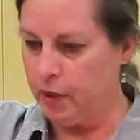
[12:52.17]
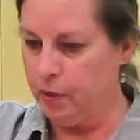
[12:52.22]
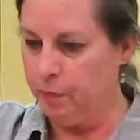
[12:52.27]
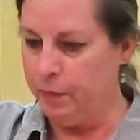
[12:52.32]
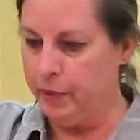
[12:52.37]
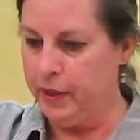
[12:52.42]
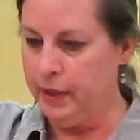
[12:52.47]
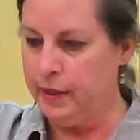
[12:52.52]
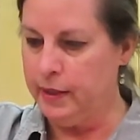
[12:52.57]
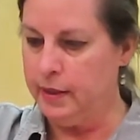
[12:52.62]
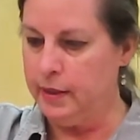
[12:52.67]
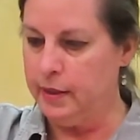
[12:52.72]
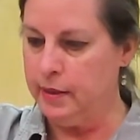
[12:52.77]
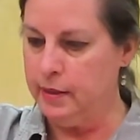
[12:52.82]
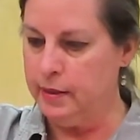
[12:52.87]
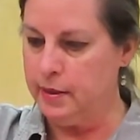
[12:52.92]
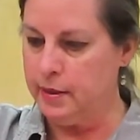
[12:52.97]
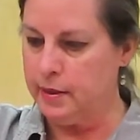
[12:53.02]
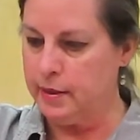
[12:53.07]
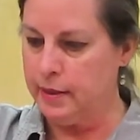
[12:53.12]
beat
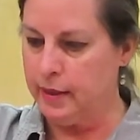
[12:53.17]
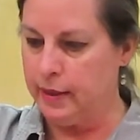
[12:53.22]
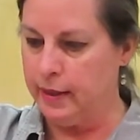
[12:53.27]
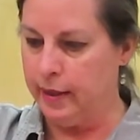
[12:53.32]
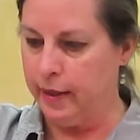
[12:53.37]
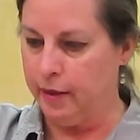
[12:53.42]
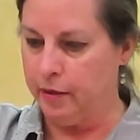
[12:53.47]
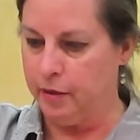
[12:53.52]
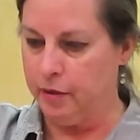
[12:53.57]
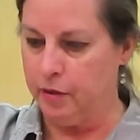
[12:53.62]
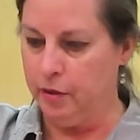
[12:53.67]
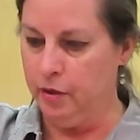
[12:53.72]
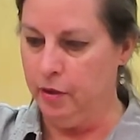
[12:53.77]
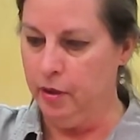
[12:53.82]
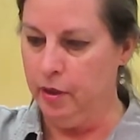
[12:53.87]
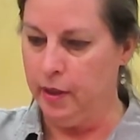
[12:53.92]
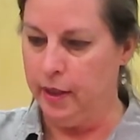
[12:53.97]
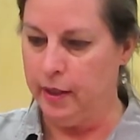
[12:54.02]
this together,